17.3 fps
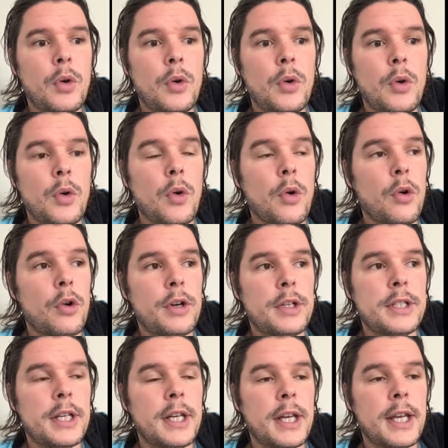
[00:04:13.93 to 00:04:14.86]
or is
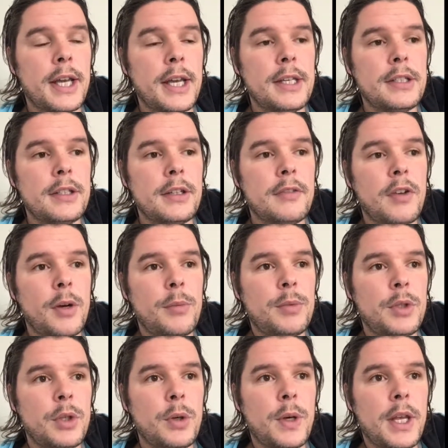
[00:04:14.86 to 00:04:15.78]
it a case of I'm
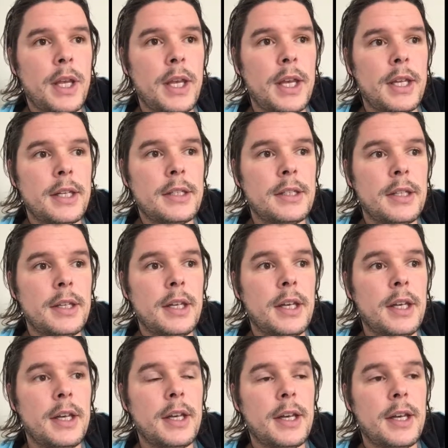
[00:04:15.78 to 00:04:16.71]
doing it
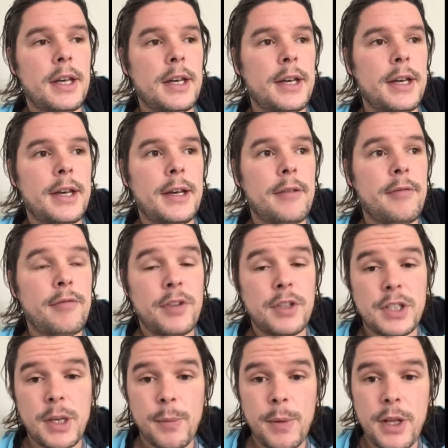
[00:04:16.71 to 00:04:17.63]
for
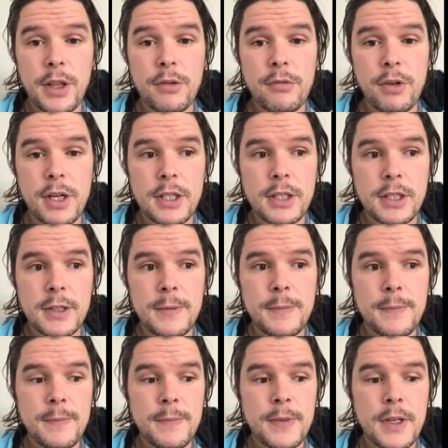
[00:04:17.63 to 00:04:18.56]
some other reason?
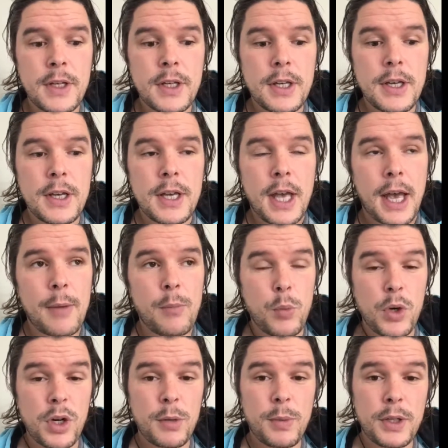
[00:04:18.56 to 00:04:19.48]
And
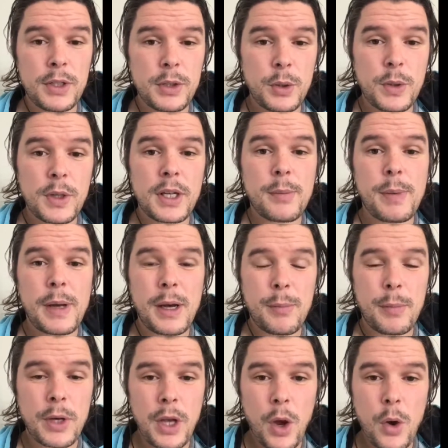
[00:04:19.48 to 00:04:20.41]
what am I doing about
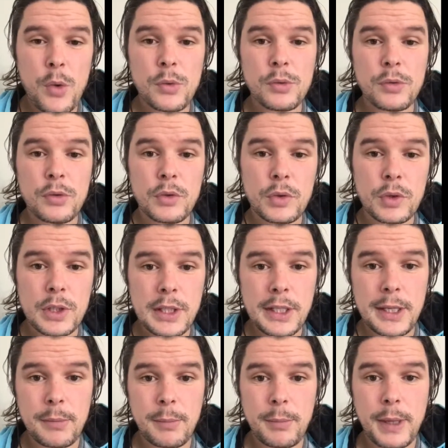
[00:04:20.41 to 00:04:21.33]
my own
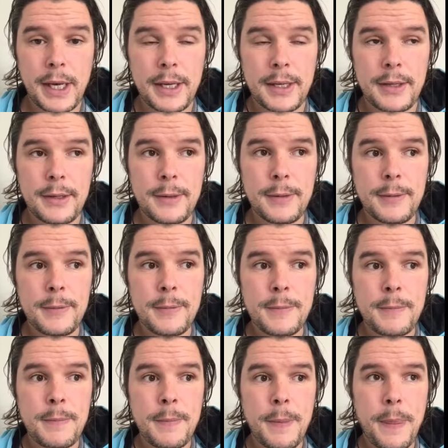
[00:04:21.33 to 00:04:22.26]
sleep pattern?
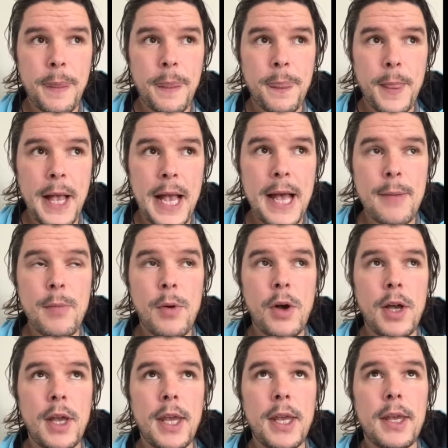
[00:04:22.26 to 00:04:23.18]
Am
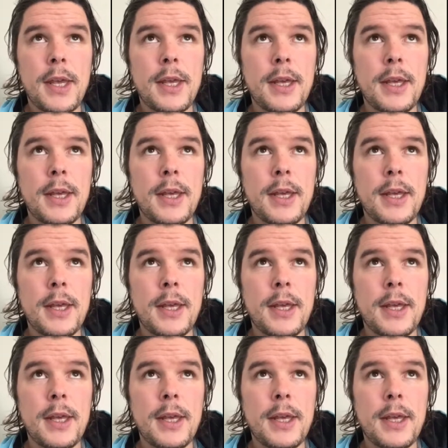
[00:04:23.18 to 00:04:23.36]
I